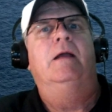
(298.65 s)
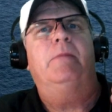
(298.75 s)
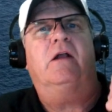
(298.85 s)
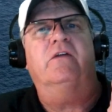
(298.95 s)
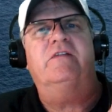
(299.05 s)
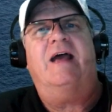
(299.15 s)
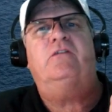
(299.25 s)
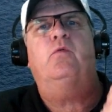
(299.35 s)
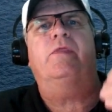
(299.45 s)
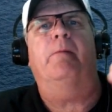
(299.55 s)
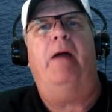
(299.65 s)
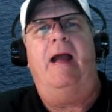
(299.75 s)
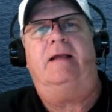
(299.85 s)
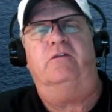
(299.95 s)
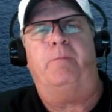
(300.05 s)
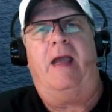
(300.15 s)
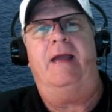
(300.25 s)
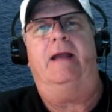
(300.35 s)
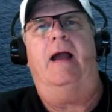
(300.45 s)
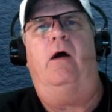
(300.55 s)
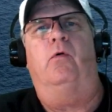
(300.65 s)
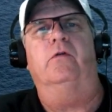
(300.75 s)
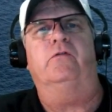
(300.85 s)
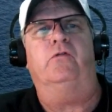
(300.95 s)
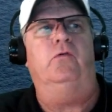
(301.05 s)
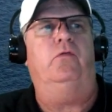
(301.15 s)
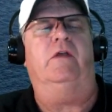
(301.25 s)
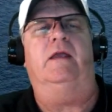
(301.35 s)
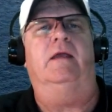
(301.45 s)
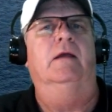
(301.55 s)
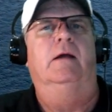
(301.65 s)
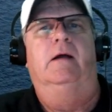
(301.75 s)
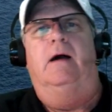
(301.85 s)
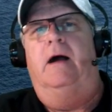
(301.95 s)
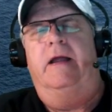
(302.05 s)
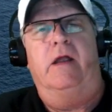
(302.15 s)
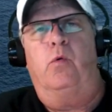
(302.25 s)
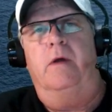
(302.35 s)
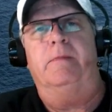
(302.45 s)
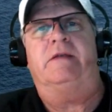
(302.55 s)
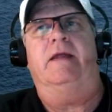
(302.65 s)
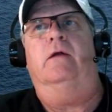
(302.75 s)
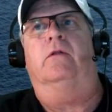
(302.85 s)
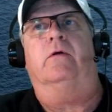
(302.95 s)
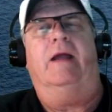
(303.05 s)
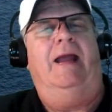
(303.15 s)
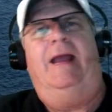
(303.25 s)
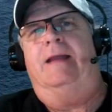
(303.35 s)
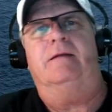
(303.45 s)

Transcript: because that's what the bank is paying out to the equipment dealer and